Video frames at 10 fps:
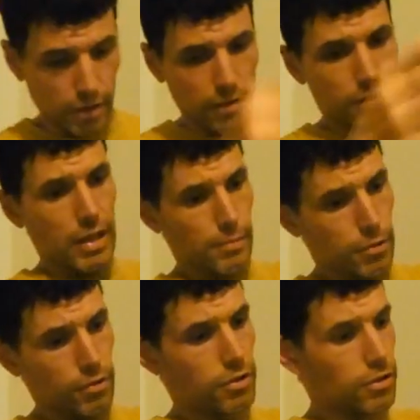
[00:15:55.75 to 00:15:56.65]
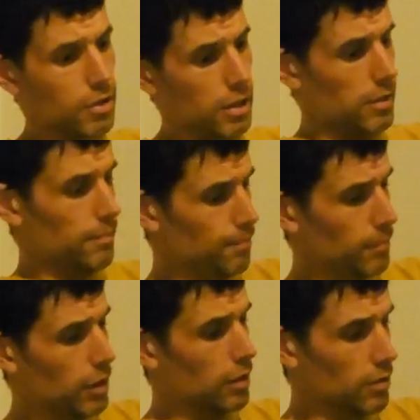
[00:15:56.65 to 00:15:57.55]
There's that much
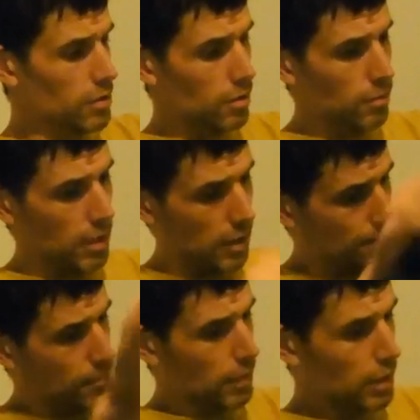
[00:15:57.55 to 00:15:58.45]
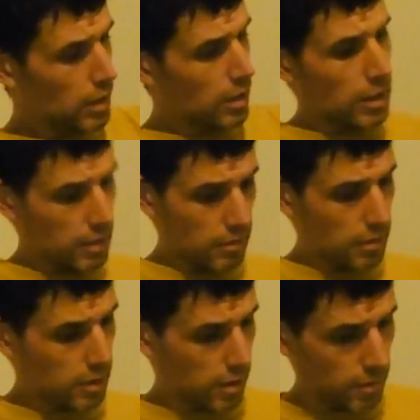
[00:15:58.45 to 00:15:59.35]
you can do with it.
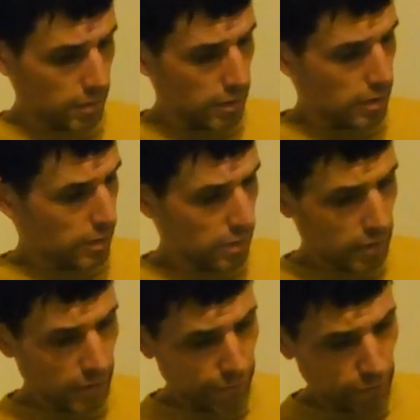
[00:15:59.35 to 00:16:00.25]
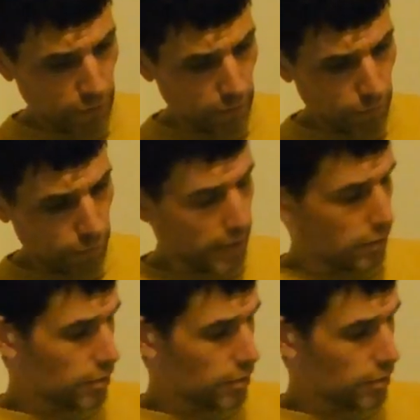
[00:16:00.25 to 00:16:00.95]
You know, I forgot what it